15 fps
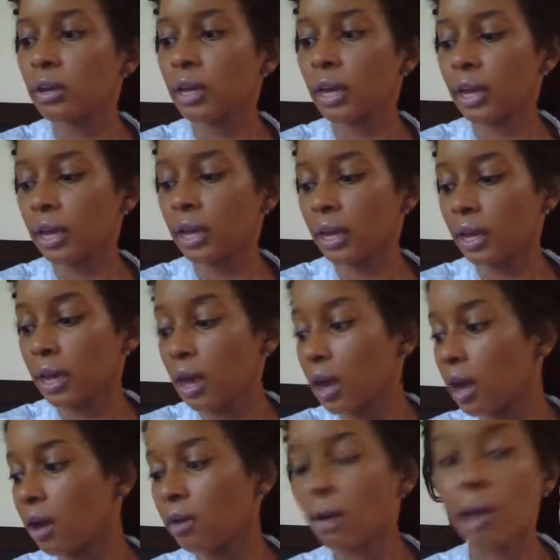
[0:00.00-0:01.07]
Okay.
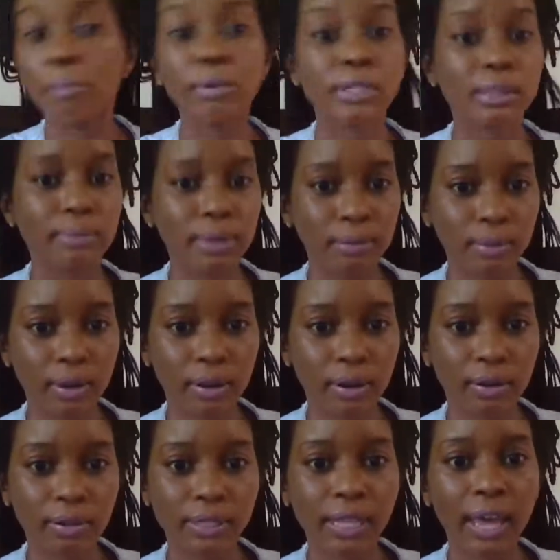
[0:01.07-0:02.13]
Oh, I bought some lip
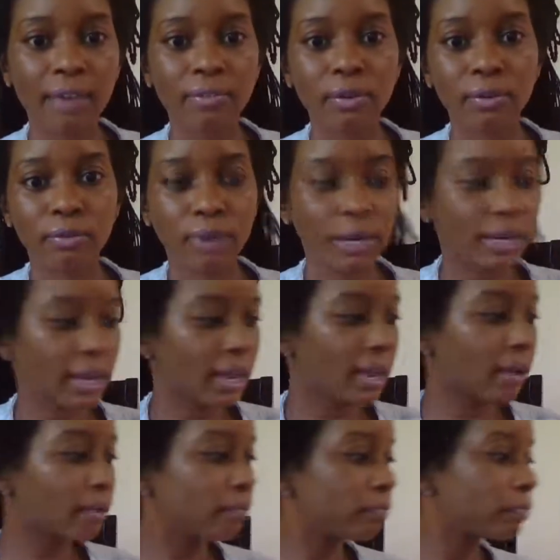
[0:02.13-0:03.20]
gloss. I have it on right
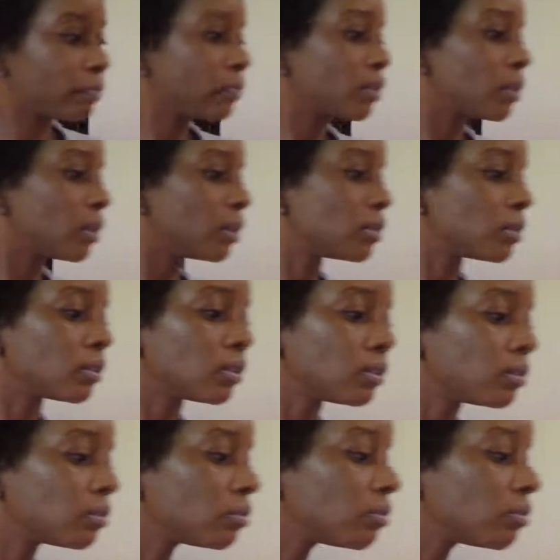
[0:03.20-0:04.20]
now. Let's see.